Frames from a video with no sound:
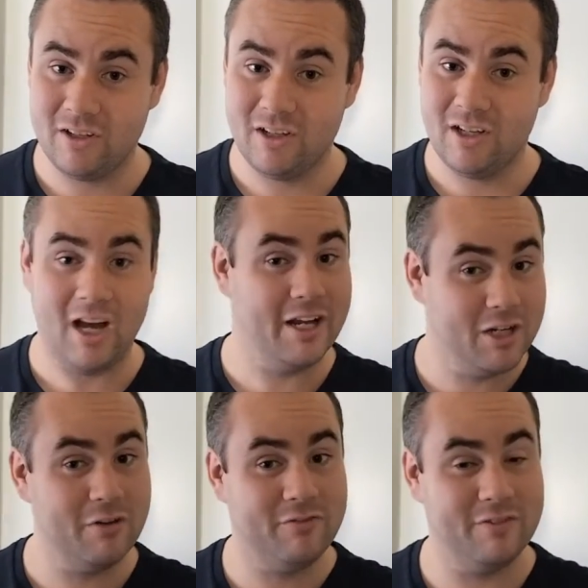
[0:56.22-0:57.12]
I know
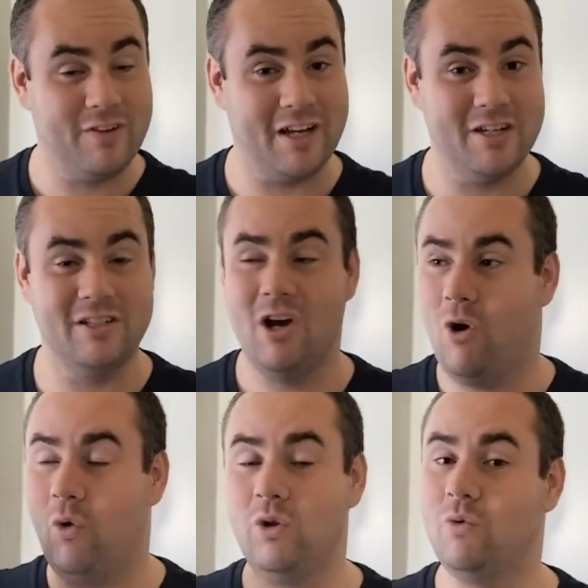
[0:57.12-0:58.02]
for a fact because all
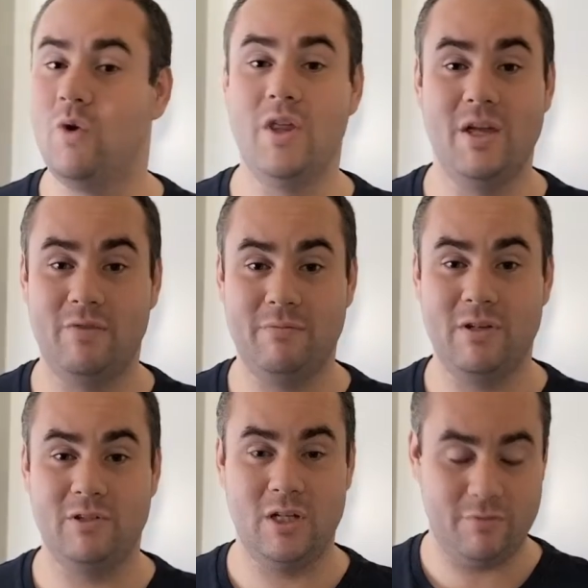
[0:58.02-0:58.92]
the work that we've been
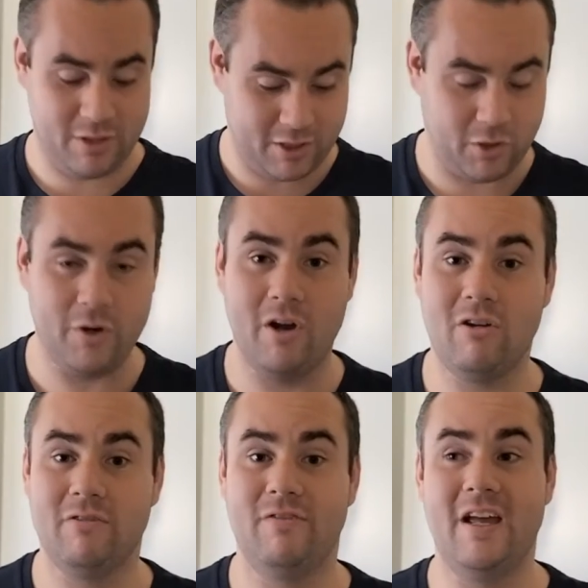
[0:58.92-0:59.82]
doing with the
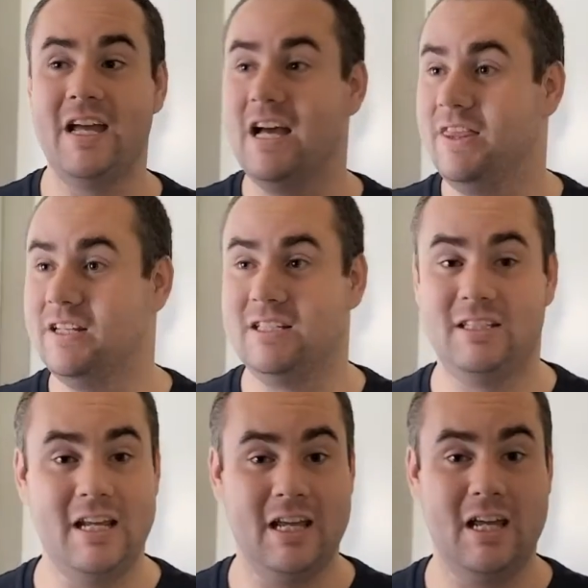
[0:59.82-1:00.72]
choreography, the
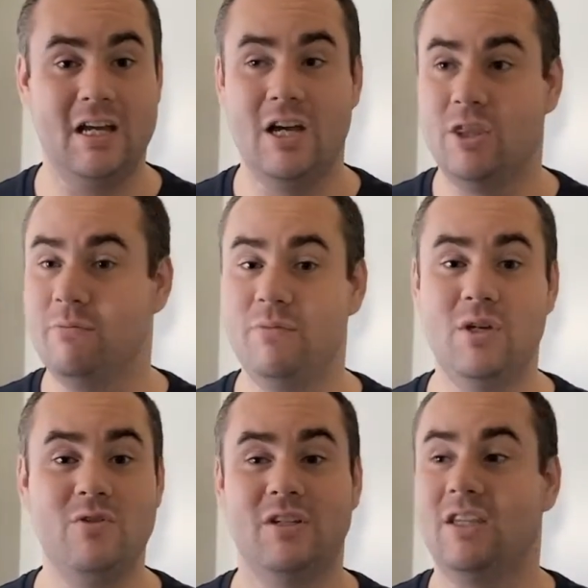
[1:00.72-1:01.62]
singing, the
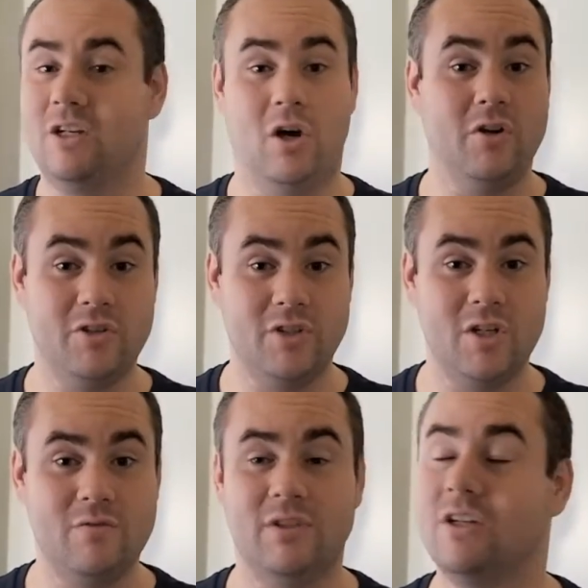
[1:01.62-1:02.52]
music, the costumes,
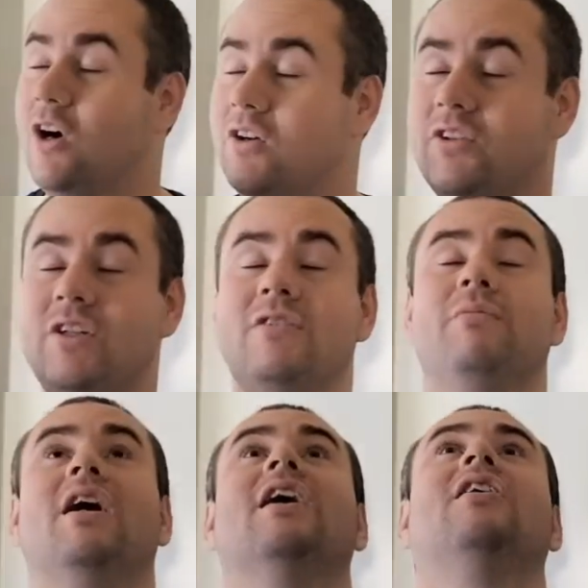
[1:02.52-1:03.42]
the costumes, my
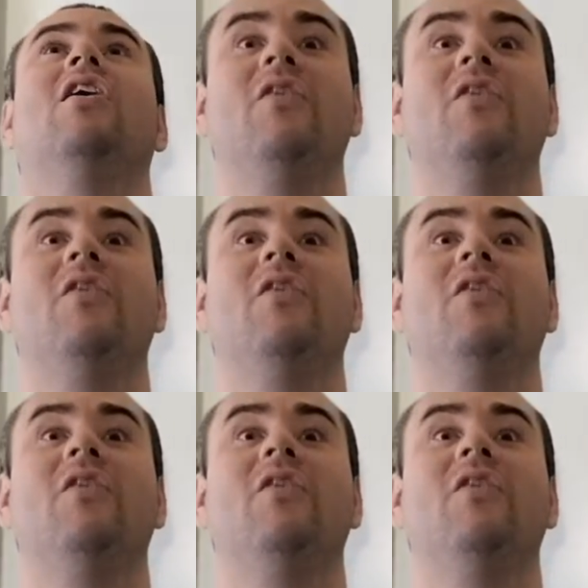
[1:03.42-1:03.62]
god, the